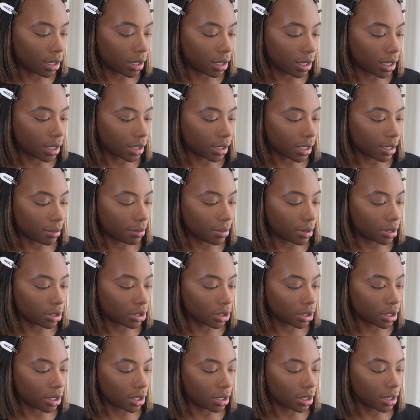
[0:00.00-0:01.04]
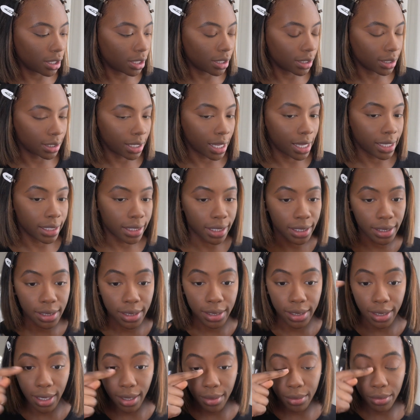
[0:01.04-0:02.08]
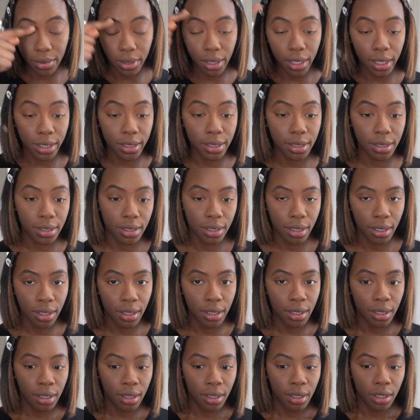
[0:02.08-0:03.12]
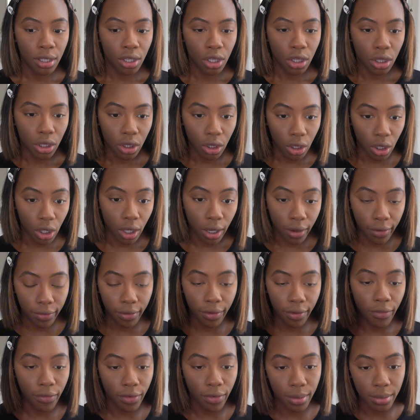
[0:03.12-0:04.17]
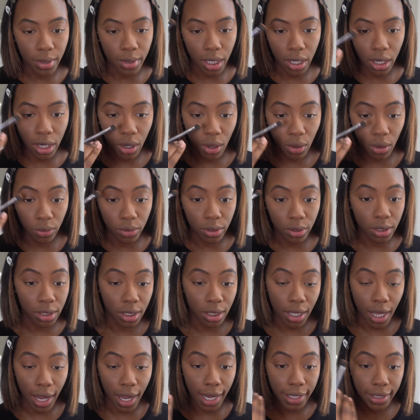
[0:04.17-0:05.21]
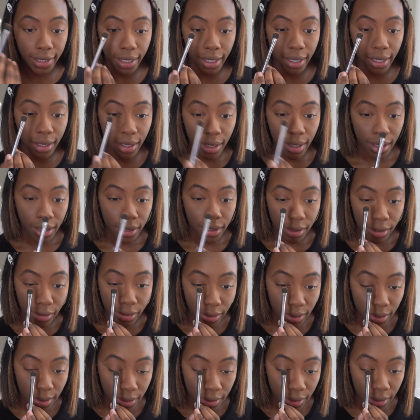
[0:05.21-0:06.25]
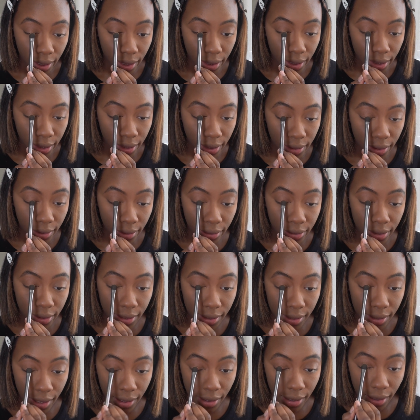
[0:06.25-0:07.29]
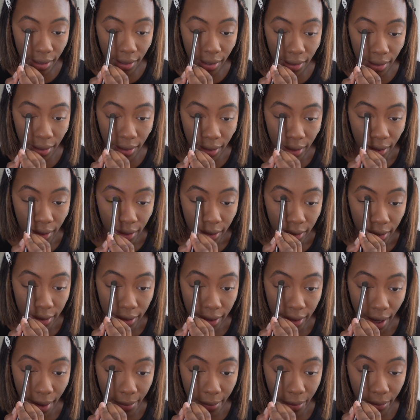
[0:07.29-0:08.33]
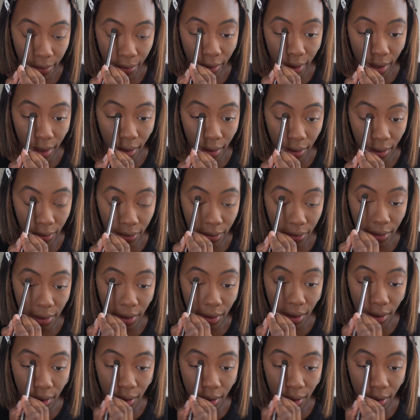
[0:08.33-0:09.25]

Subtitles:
as I mentioned, this like seamless look from the nose to the eyelid. So I start here on the center, tap around,